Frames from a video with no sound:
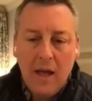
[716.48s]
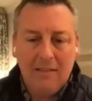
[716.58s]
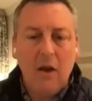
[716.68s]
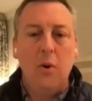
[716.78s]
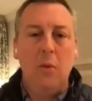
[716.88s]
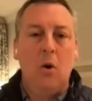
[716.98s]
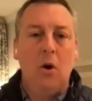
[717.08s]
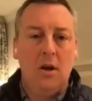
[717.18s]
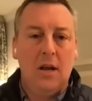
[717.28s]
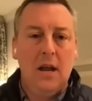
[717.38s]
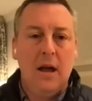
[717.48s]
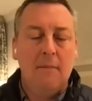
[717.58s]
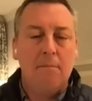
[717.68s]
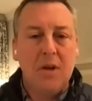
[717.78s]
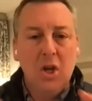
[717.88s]
that's how we were looking at
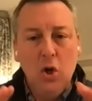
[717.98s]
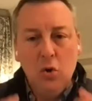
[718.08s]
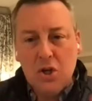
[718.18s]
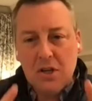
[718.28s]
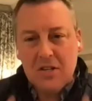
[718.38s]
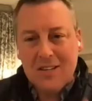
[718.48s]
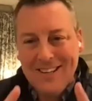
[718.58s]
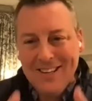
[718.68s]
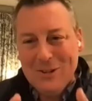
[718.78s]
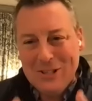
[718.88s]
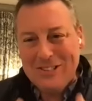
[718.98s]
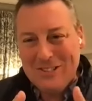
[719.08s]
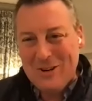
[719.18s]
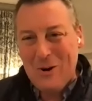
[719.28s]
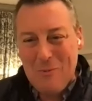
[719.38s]
it. But you just you
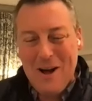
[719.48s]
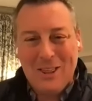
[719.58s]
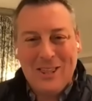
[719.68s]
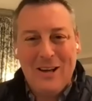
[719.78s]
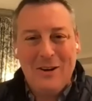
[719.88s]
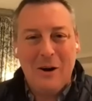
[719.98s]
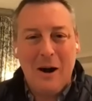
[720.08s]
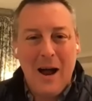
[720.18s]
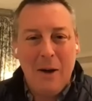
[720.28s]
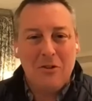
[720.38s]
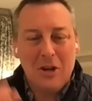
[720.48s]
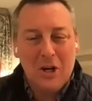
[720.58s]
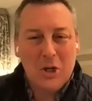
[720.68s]
just stole my thunder. I was going